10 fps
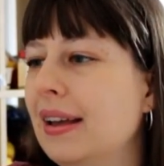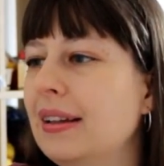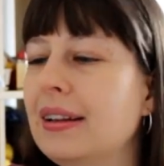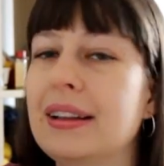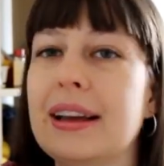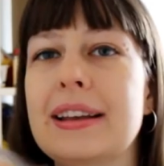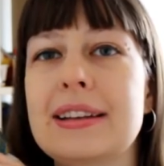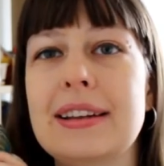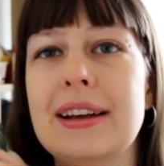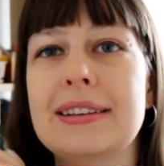And I like
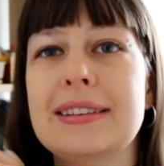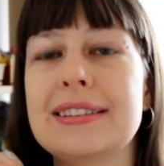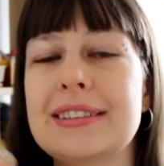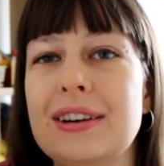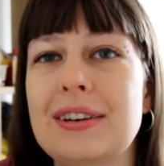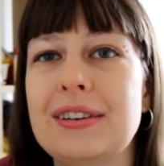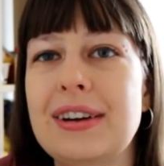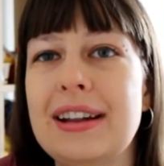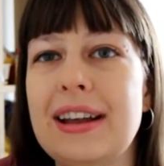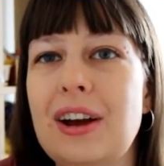it a lot. So,
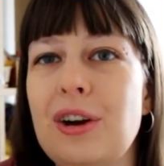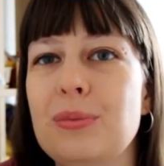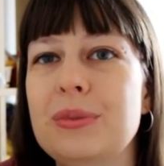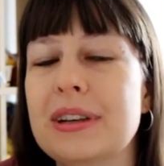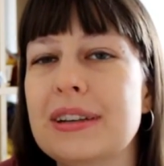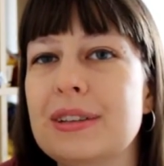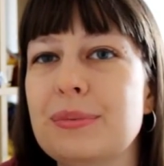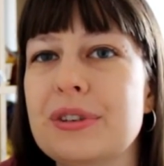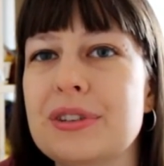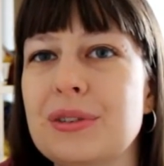and I hope that the
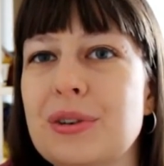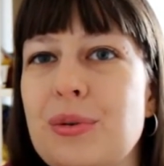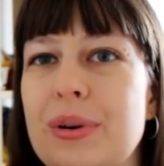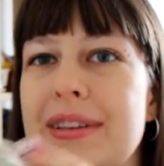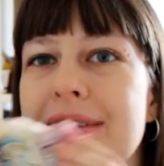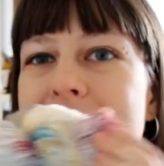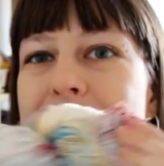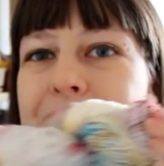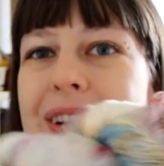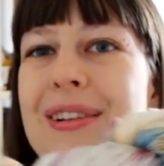person who wins
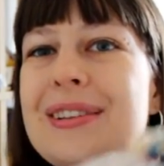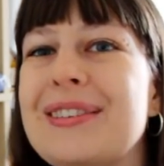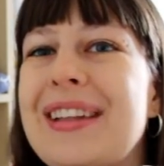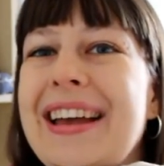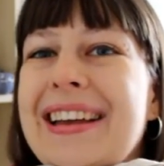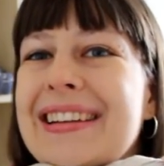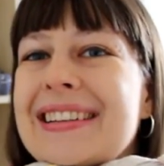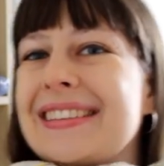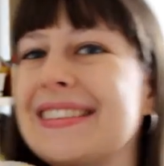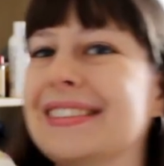will also like it.
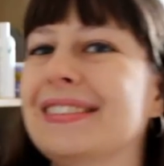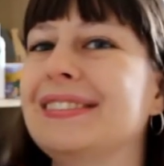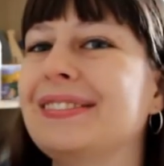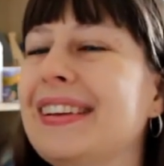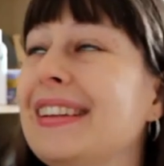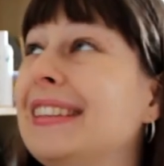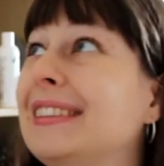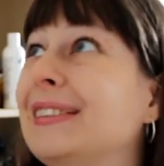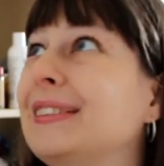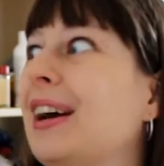So, and it's
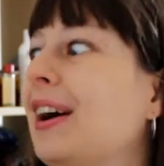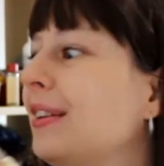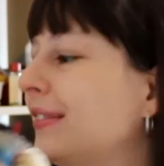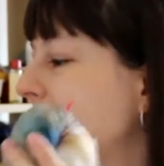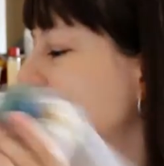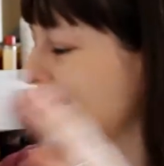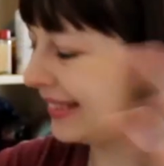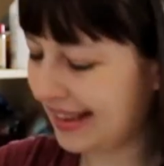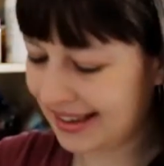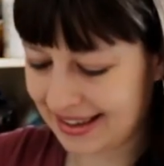so soft.
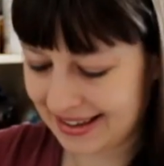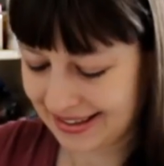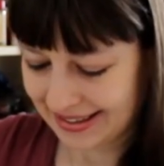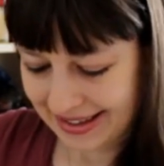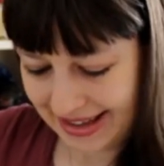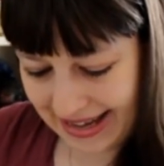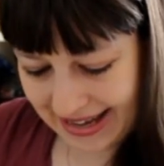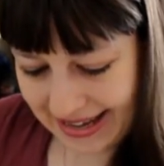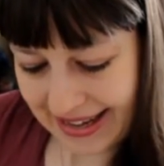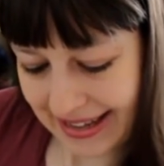
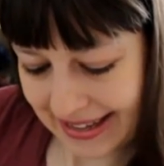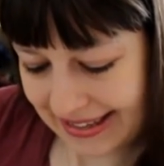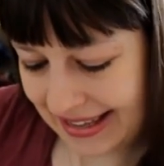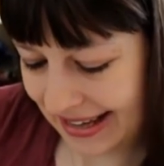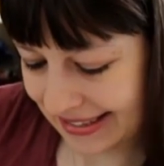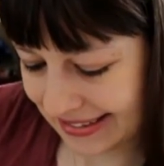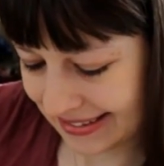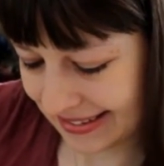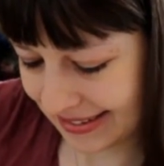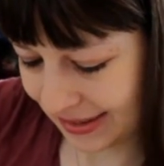Yes,
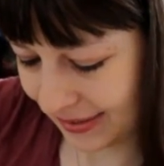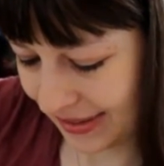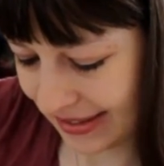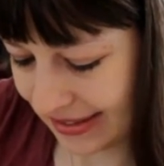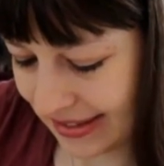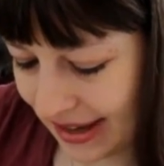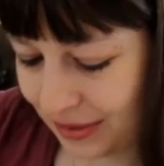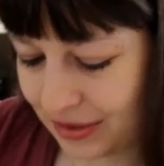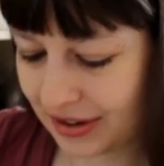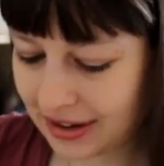so this is
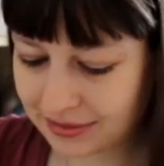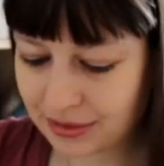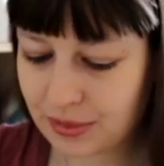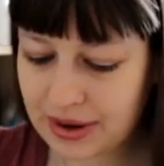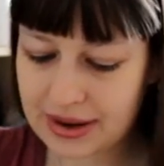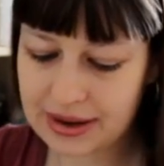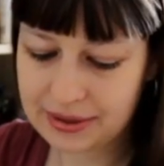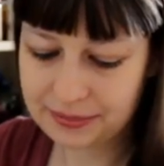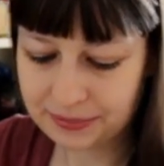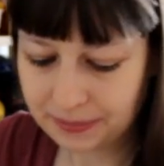our giveaway.